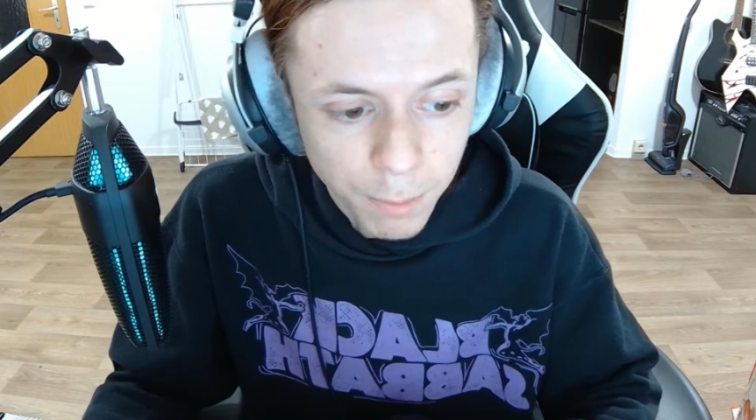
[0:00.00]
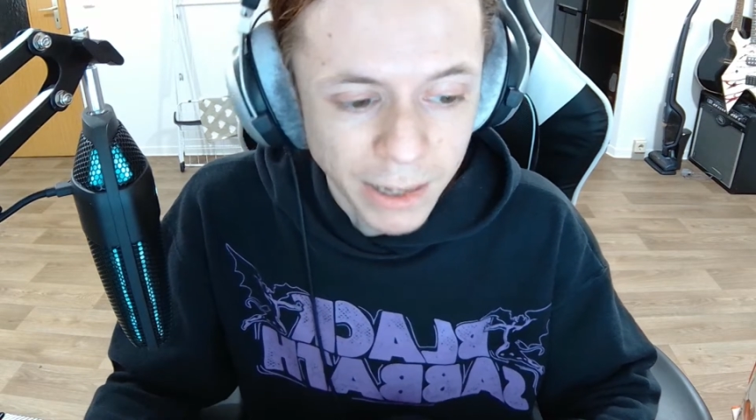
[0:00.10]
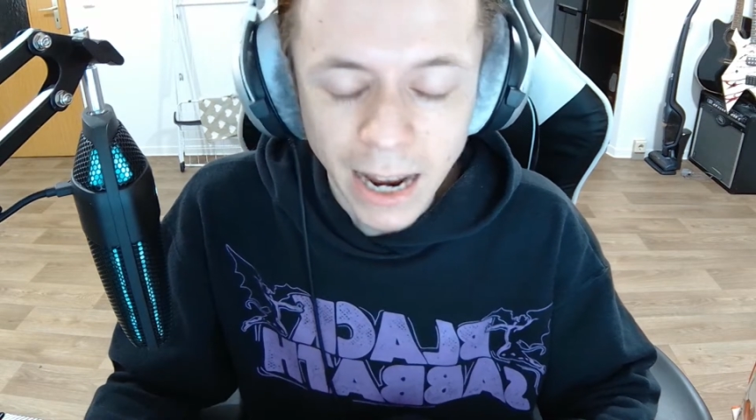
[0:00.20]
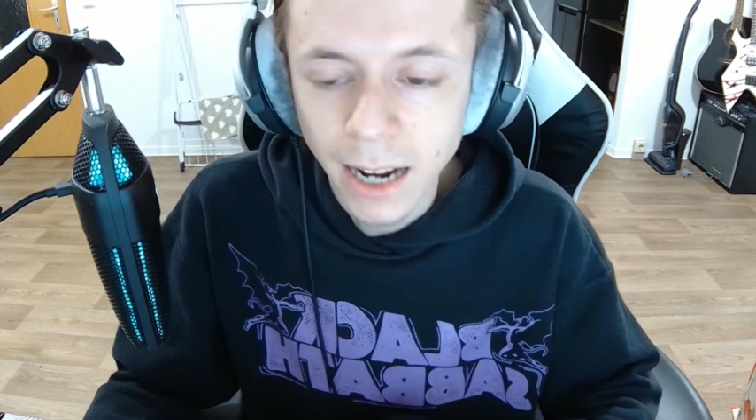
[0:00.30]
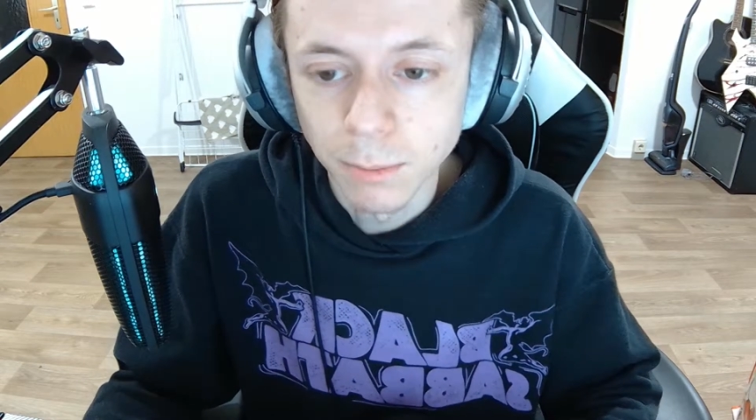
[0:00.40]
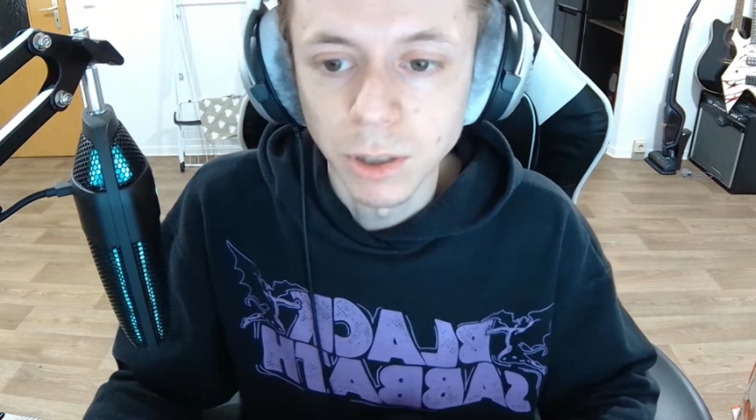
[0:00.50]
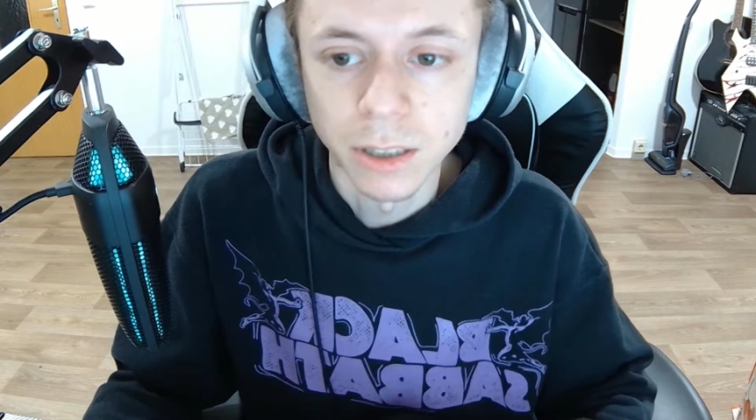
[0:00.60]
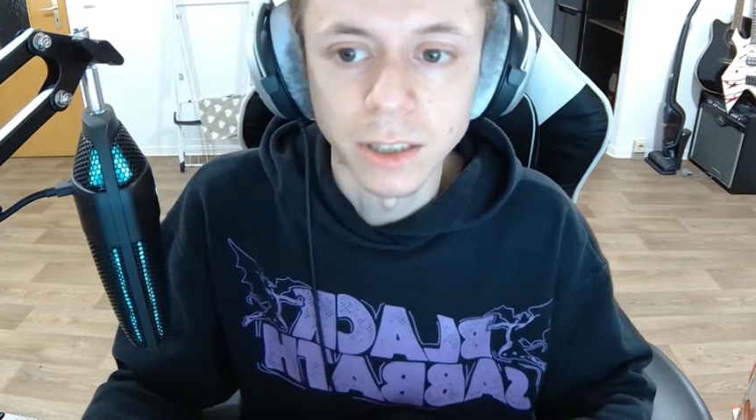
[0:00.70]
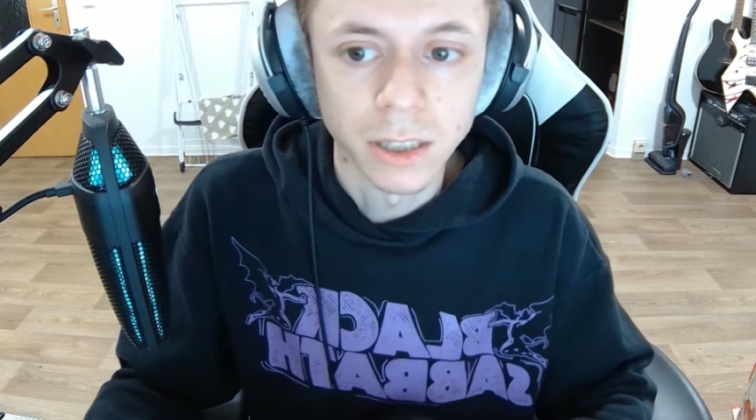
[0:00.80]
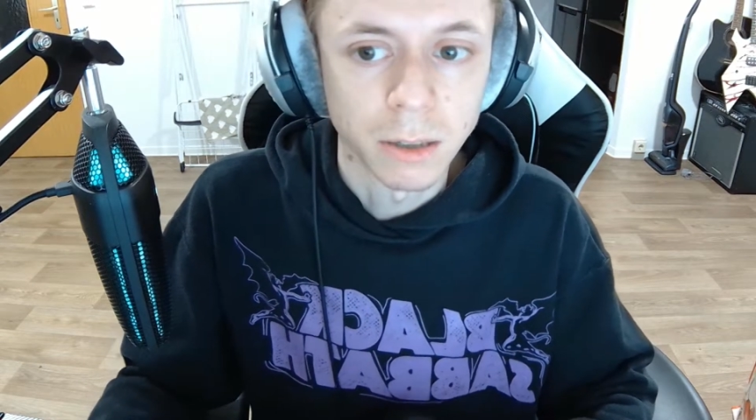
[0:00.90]
but I'm
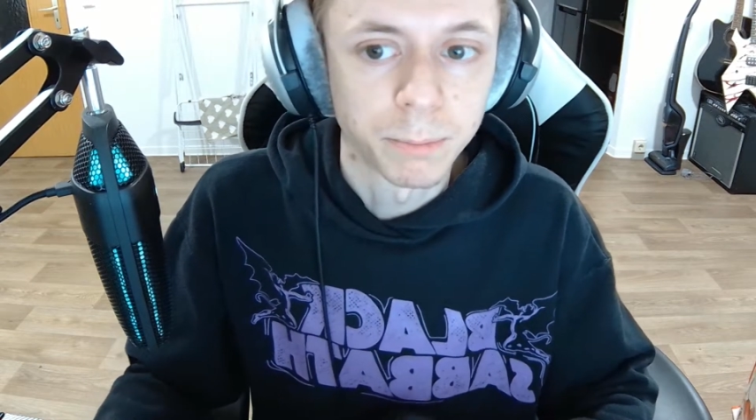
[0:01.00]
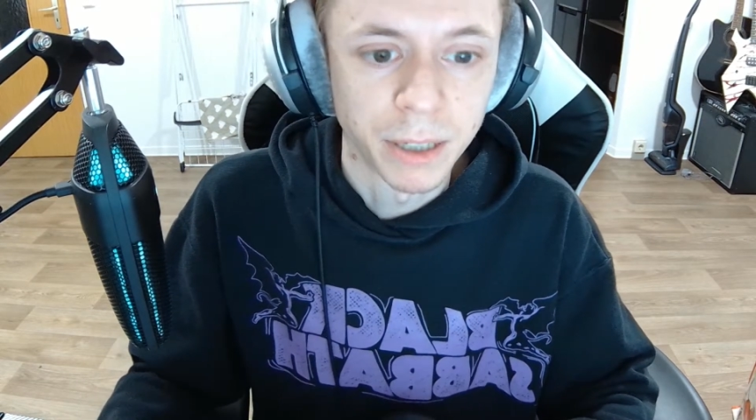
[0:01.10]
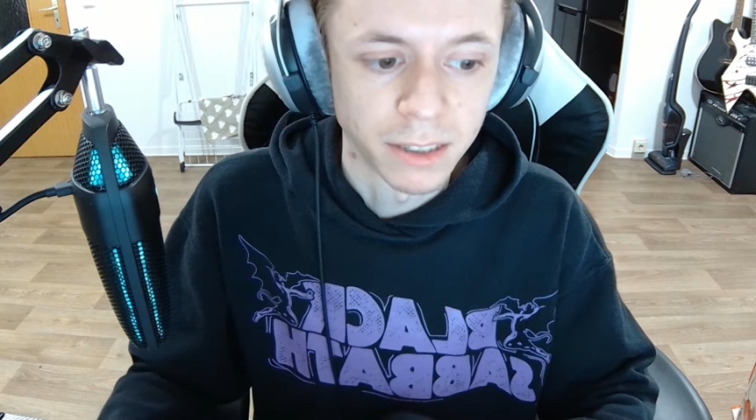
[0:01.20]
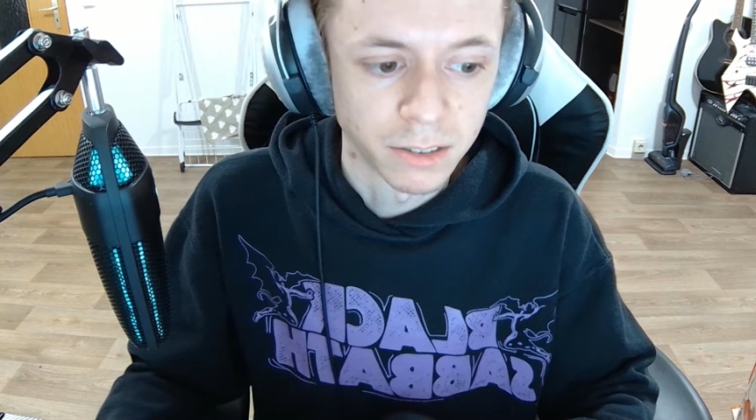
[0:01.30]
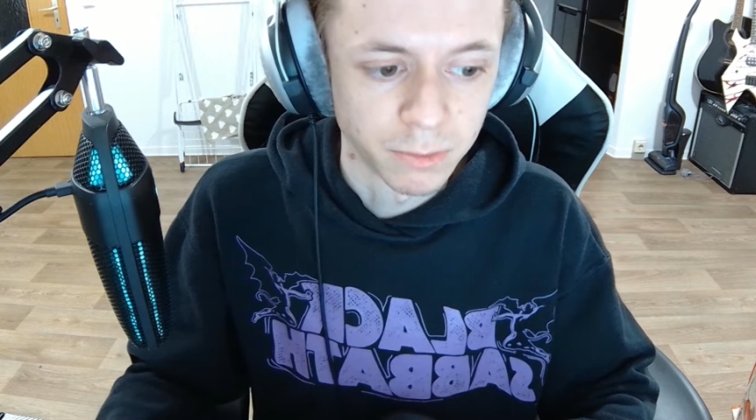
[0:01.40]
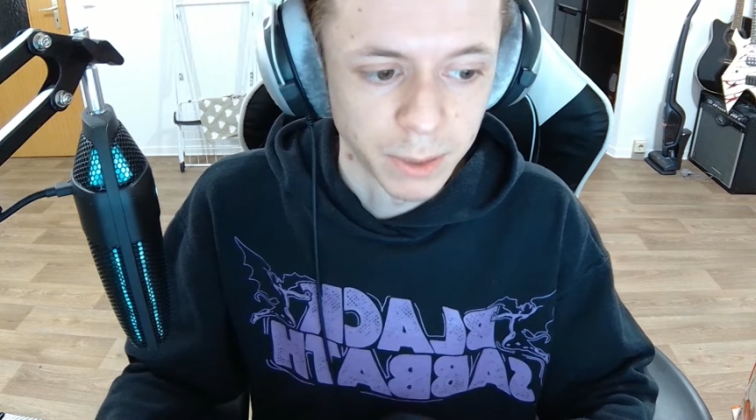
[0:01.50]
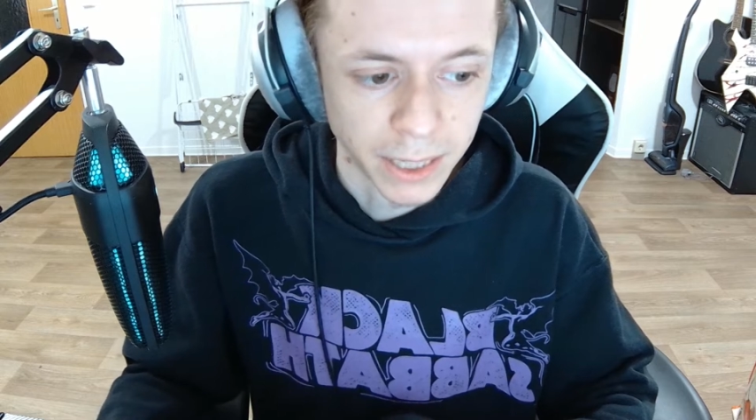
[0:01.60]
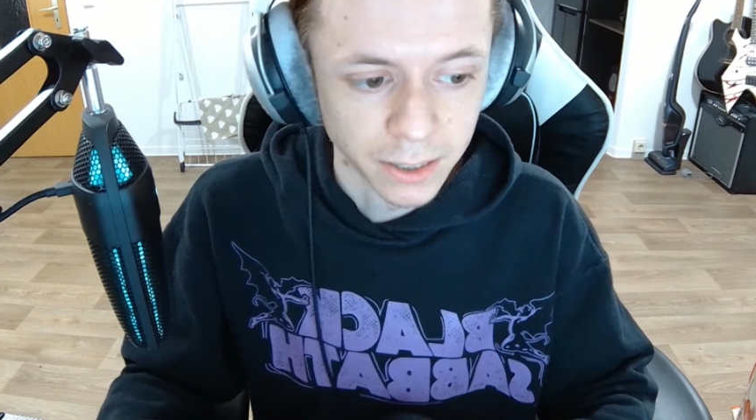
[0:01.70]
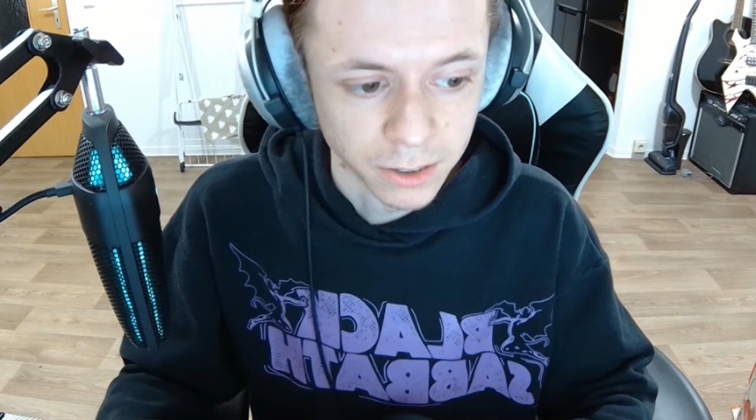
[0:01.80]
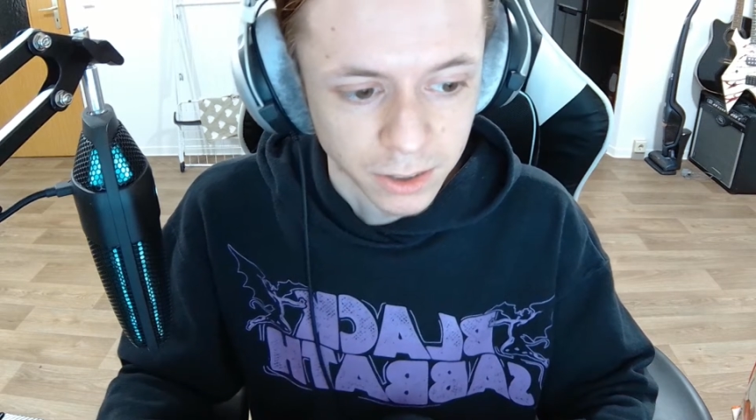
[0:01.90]
not a competitive
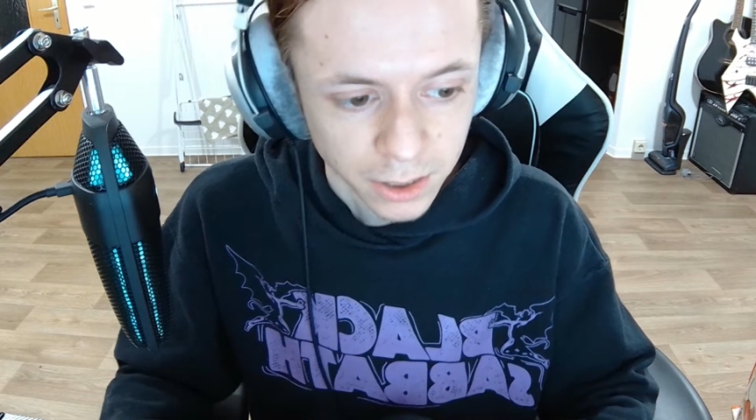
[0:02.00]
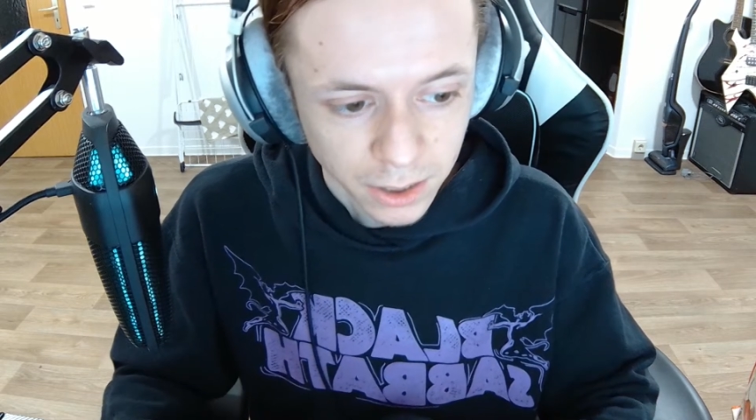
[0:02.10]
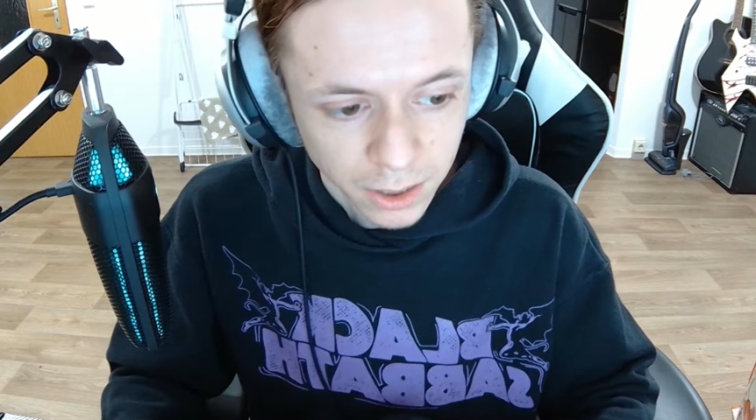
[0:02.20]
player.